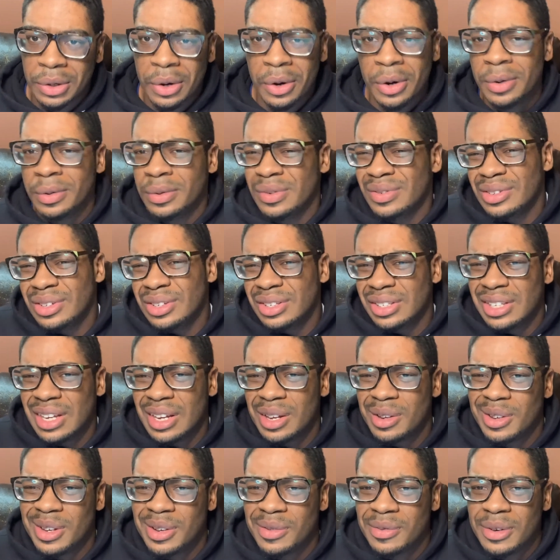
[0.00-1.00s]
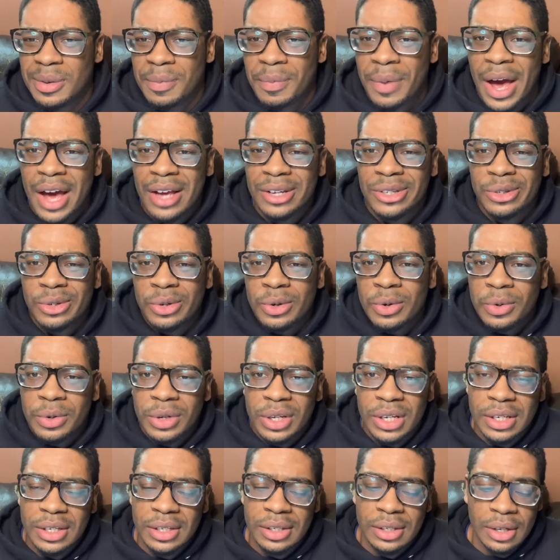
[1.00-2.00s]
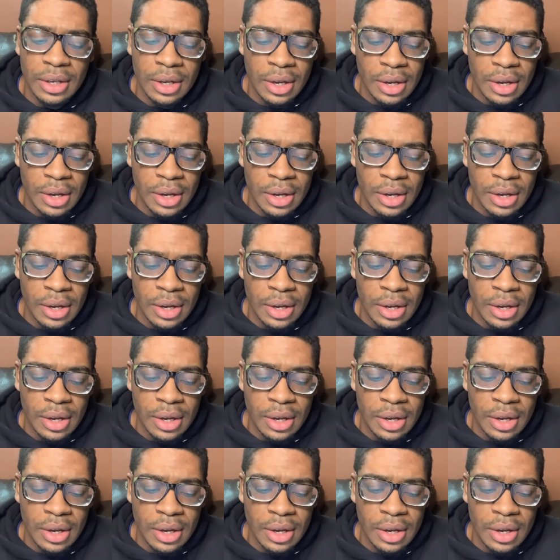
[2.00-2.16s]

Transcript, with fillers: or we could say even the past two weeks.